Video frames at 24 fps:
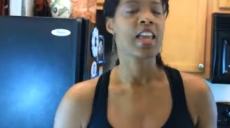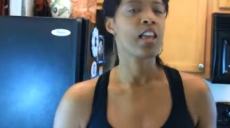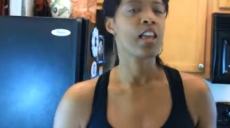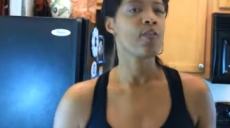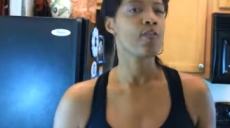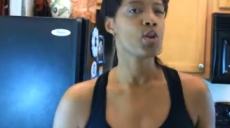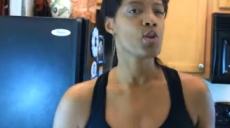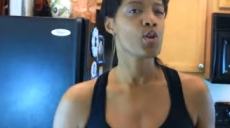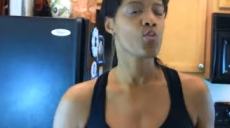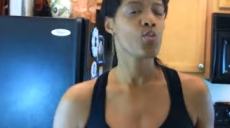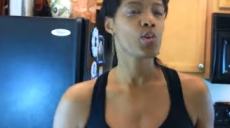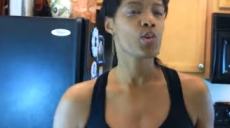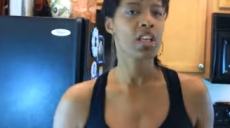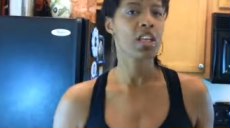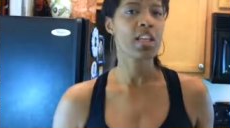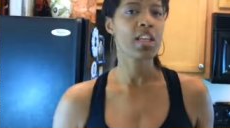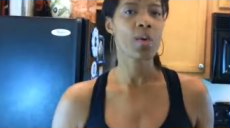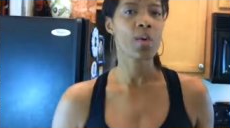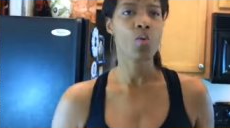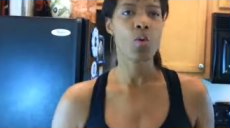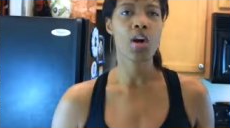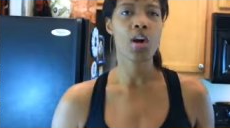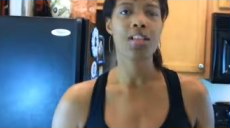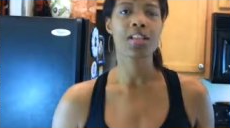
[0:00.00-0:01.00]
If you
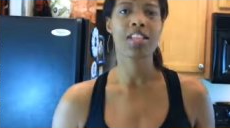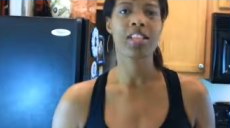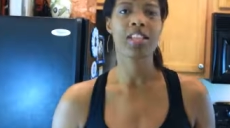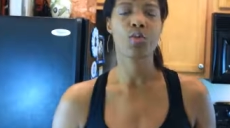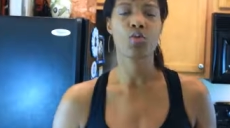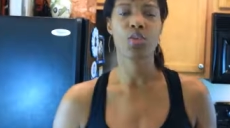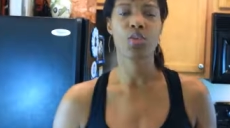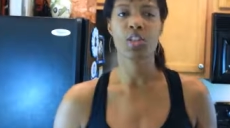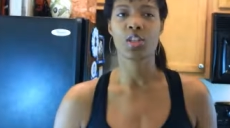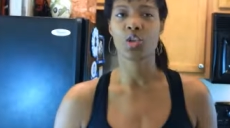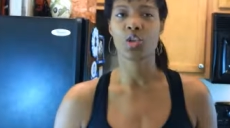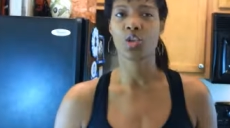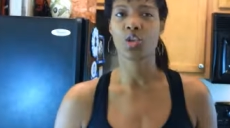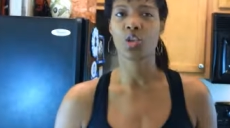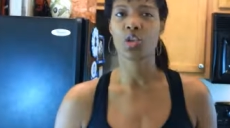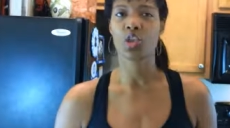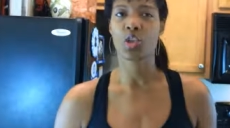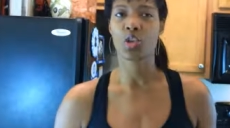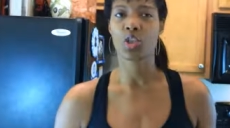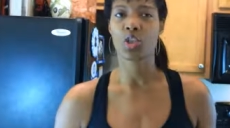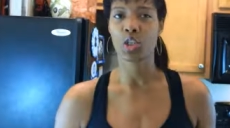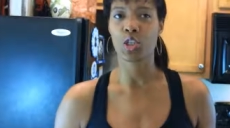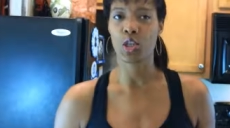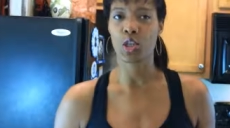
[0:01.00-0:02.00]
really want to reduce
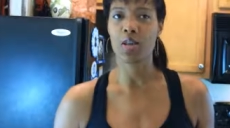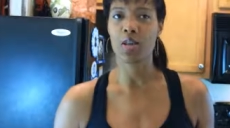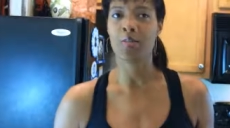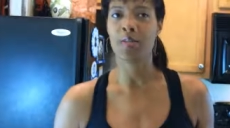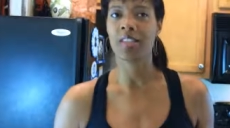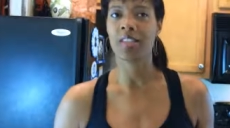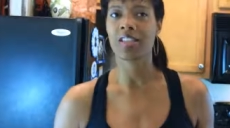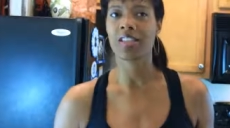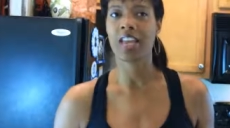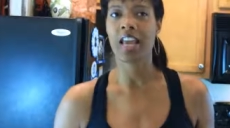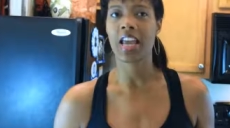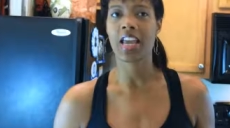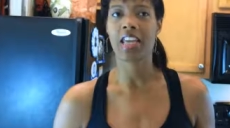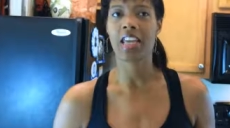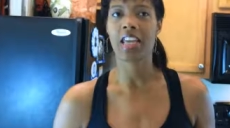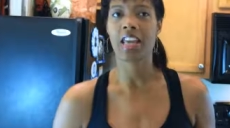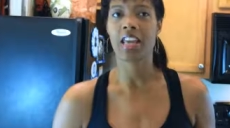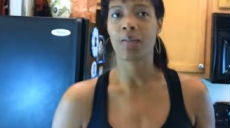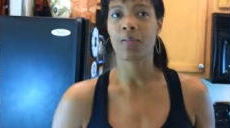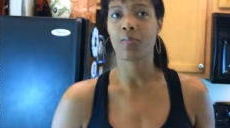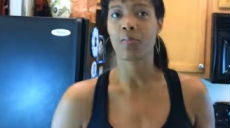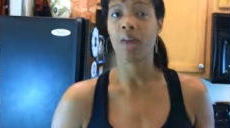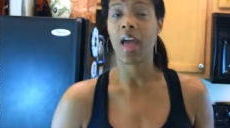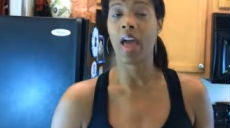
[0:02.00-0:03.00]
your sodium intake
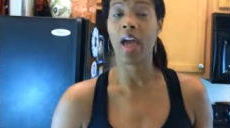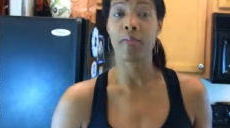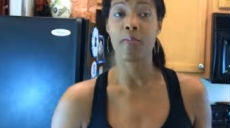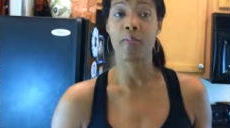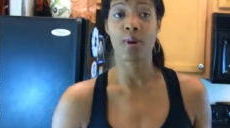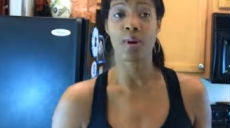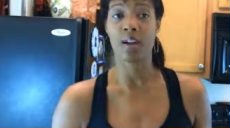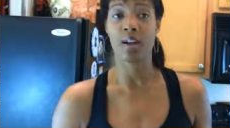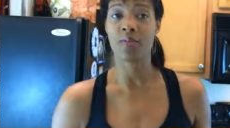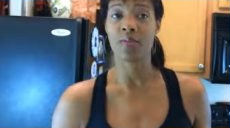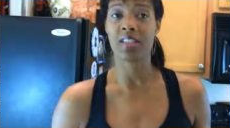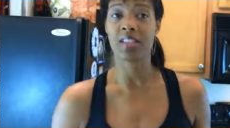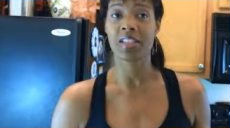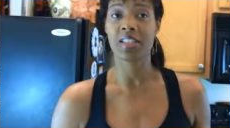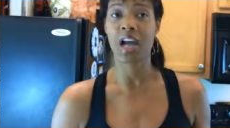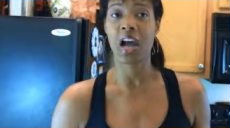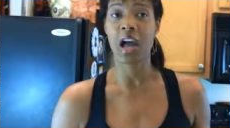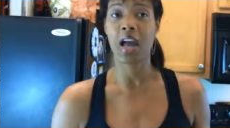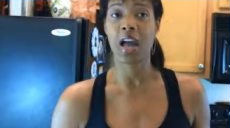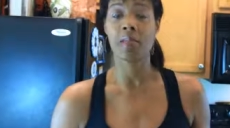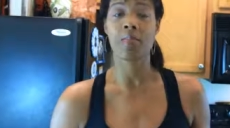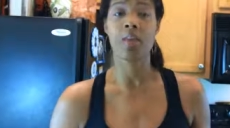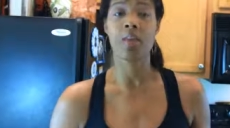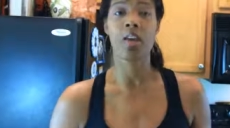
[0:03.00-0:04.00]
at breakfast
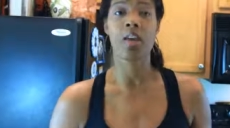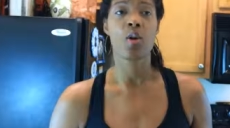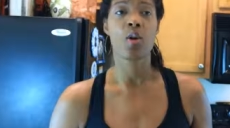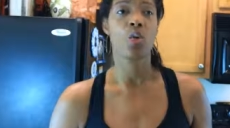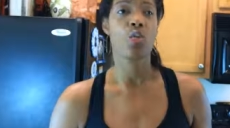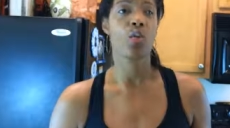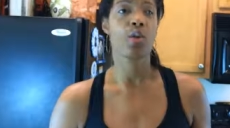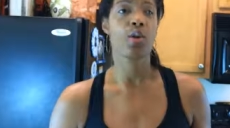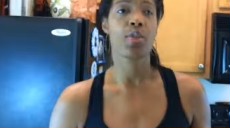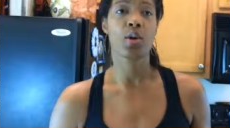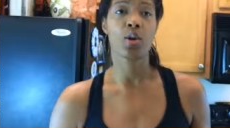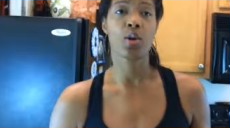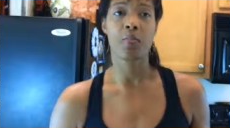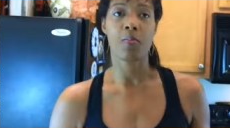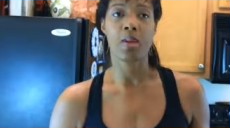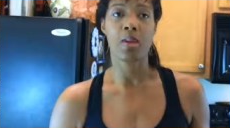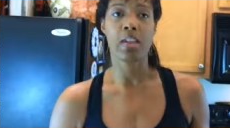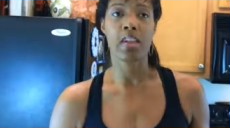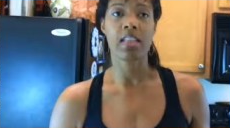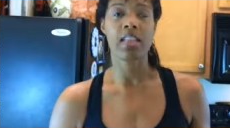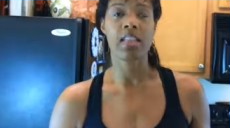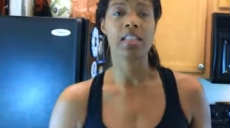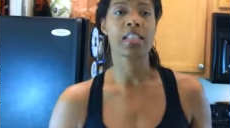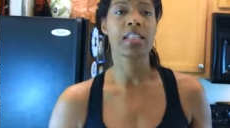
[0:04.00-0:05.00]
time with your
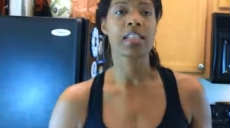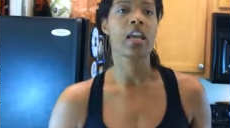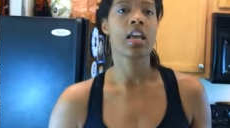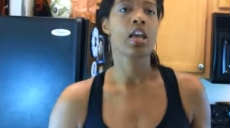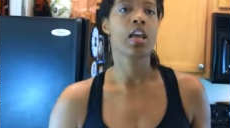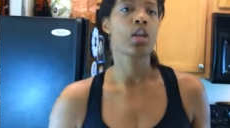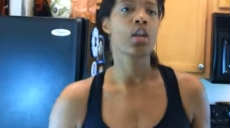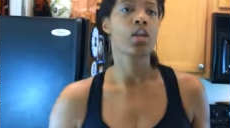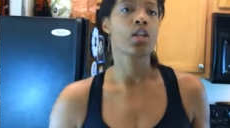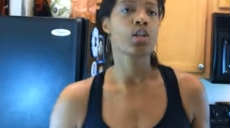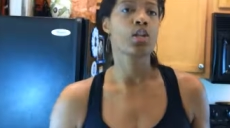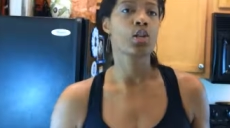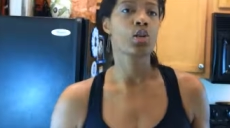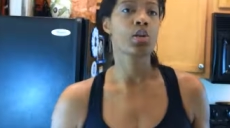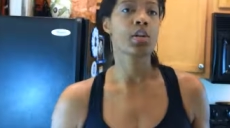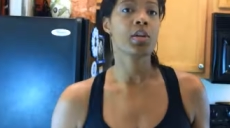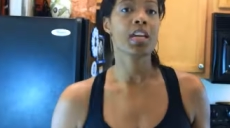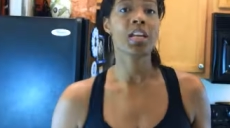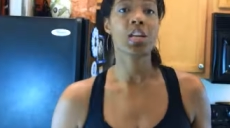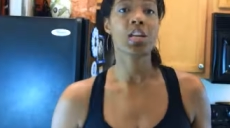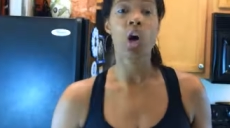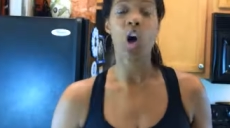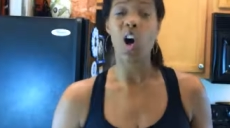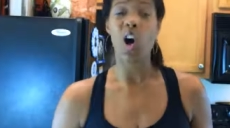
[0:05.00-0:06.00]
meats, you
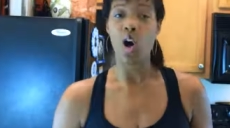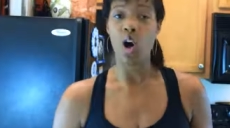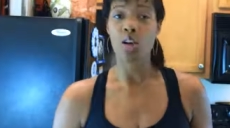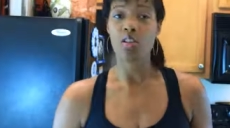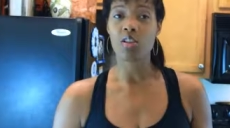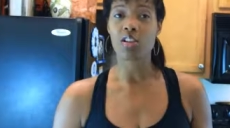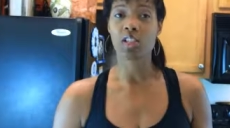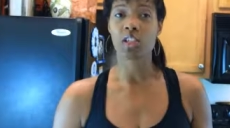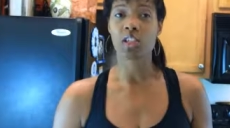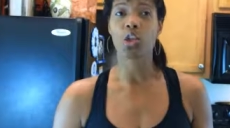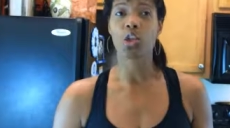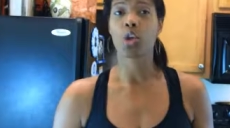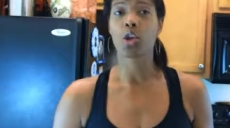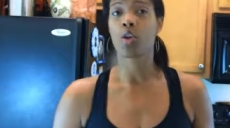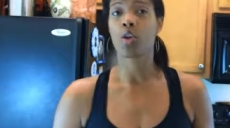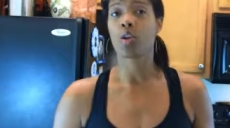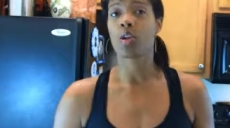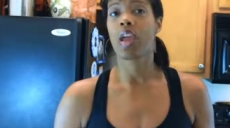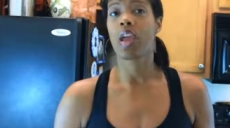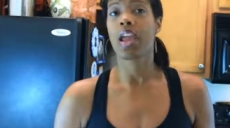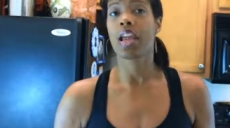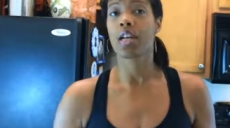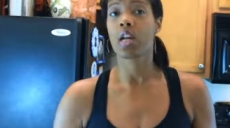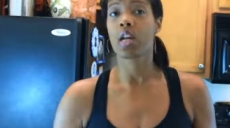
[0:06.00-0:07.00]
can also
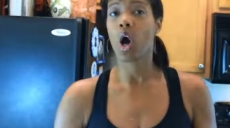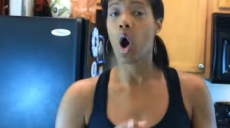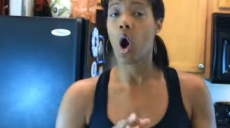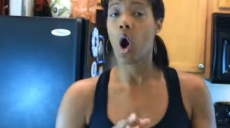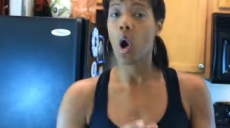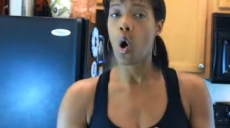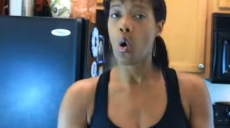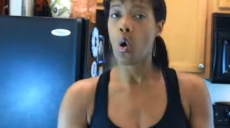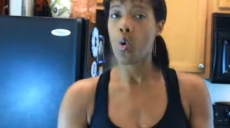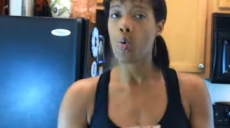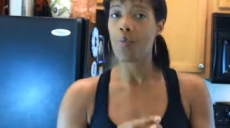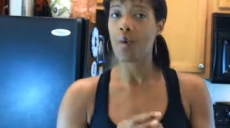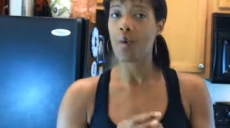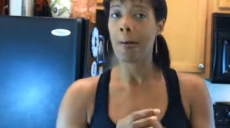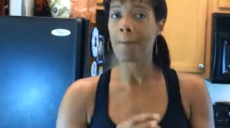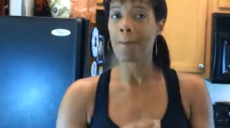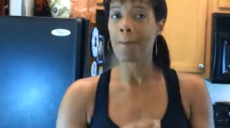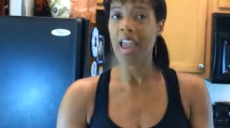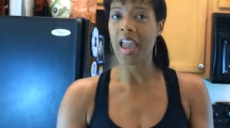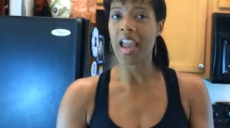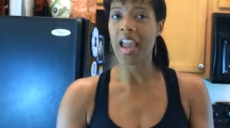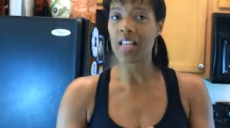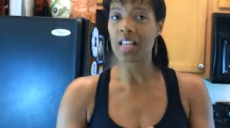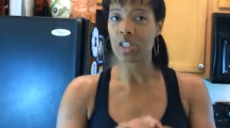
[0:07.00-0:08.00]
create
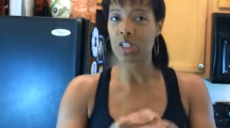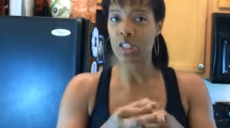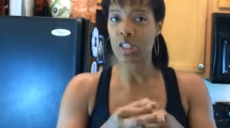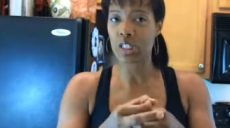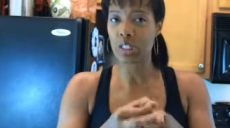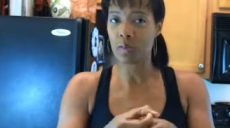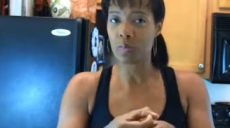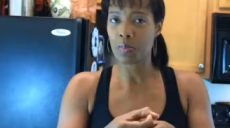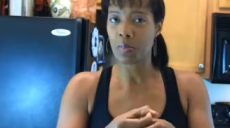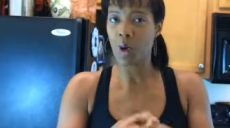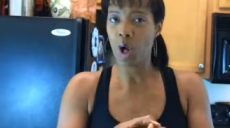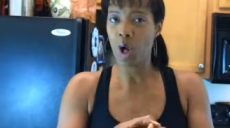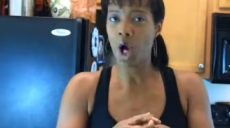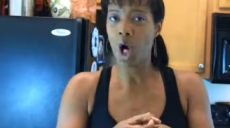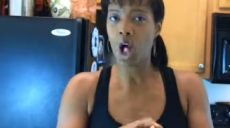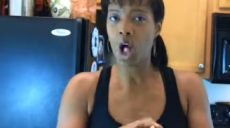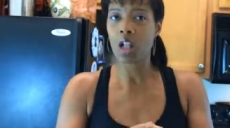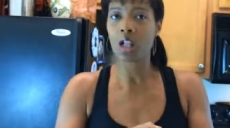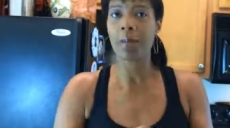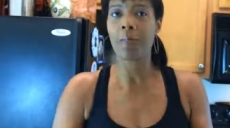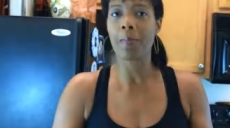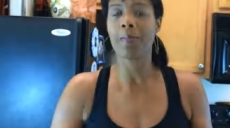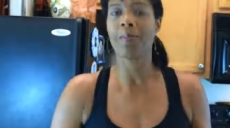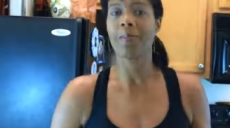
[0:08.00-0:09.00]
homemade
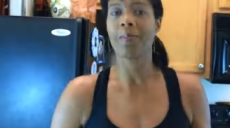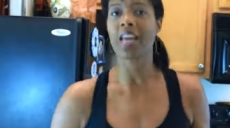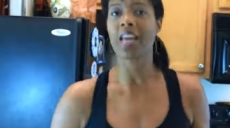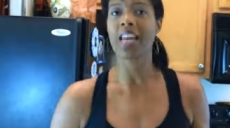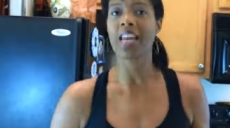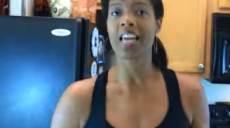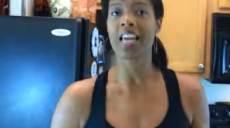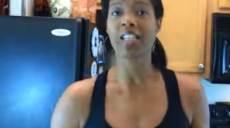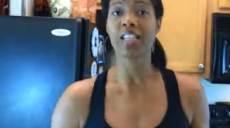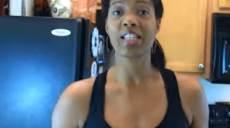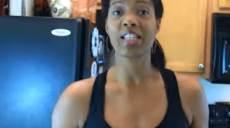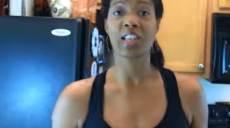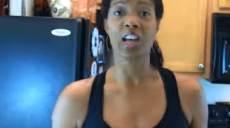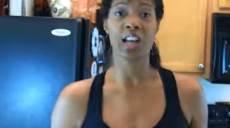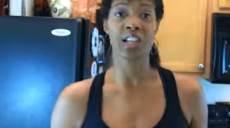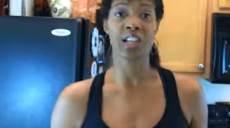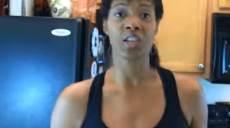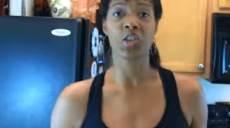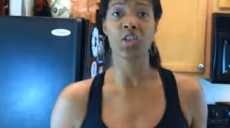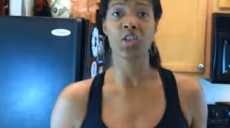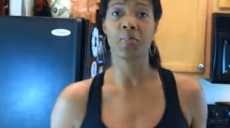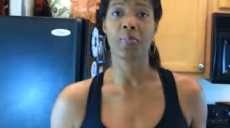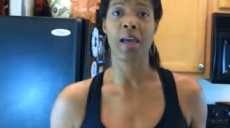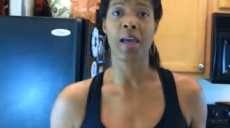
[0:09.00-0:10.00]
small mini
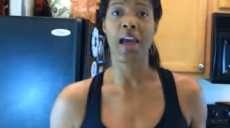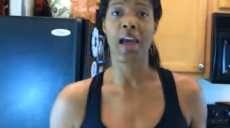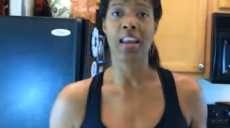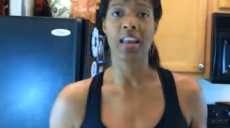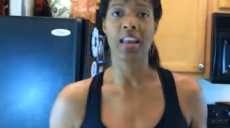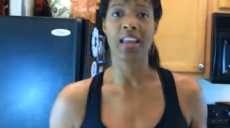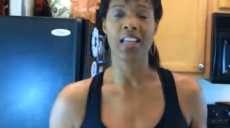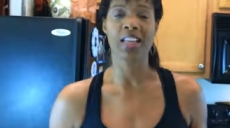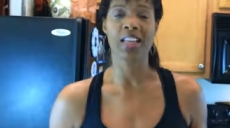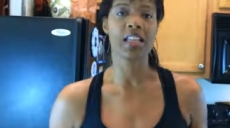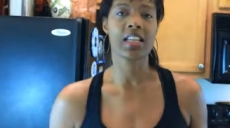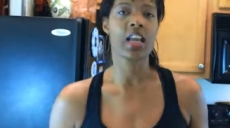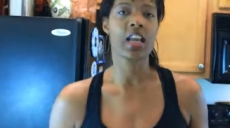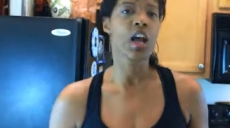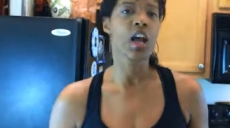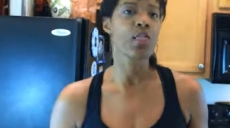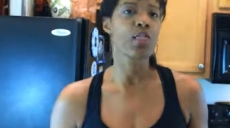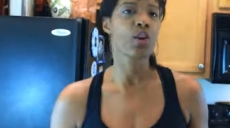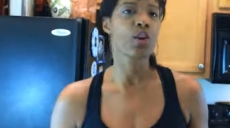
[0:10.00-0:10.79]
sausage patties.